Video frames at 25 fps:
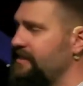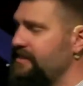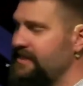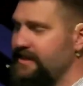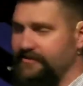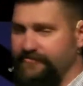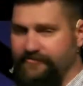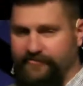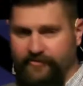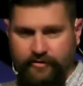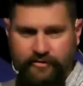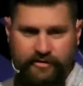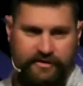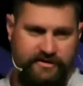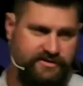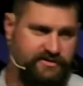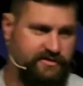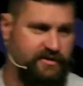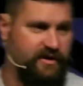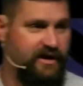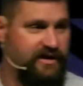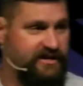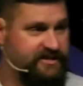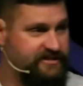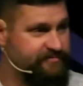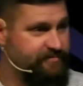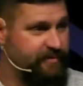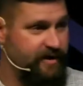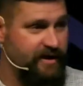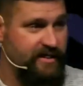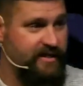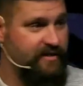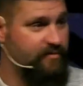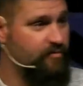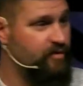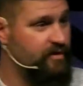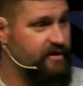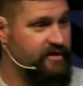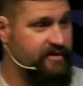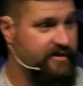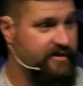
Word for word: I think foolish talk is probably one